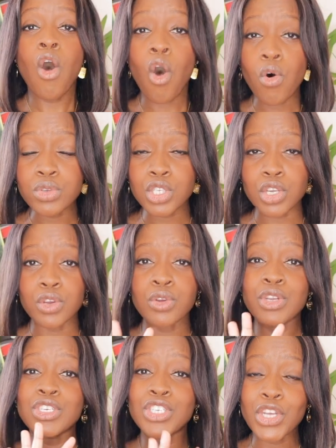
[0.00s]
Also,
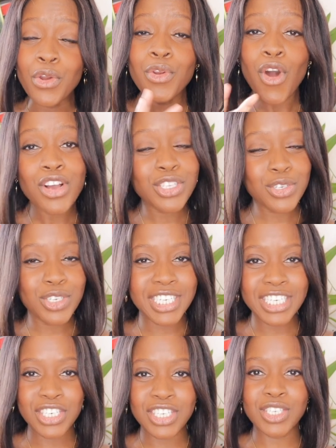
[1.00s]
don't ask your
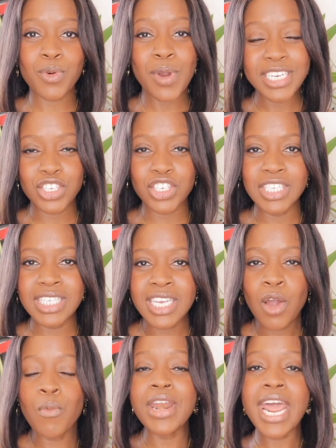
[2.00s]
teachers questions
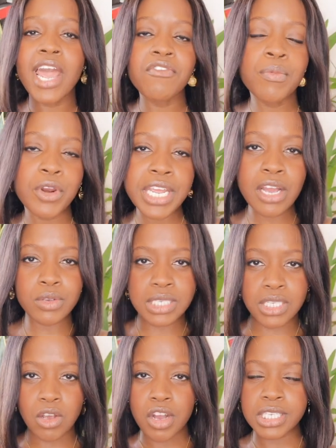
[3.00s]
when everybody else
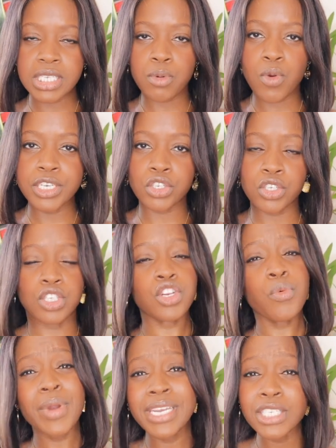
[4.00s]
is asking them questions.
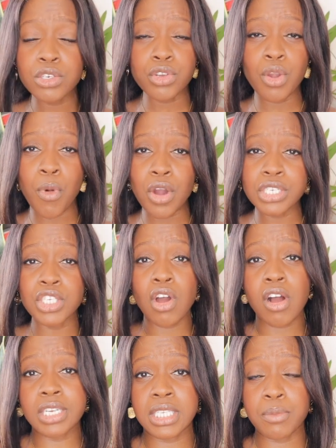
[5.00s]
Don't wait until your mocks to
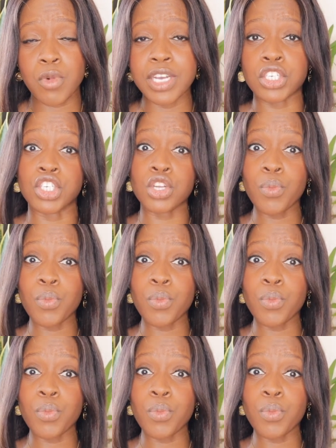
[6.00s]
ask them questions.